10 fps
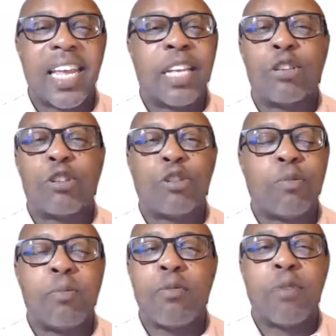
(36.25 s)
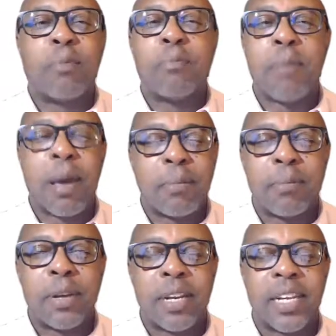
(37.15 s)
is to be
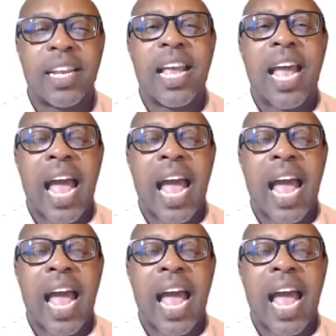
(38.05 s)
remembered